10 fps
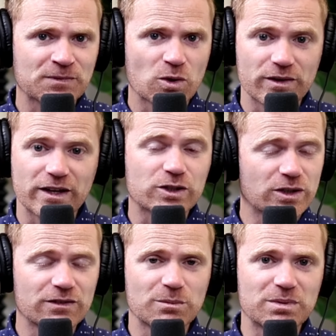or that could
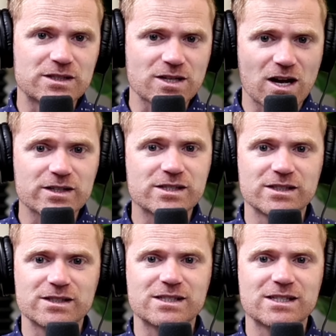even be
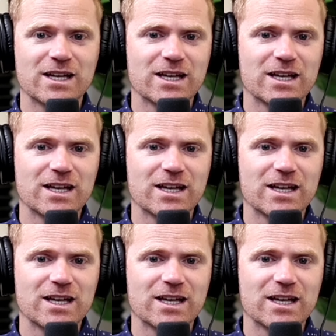toxins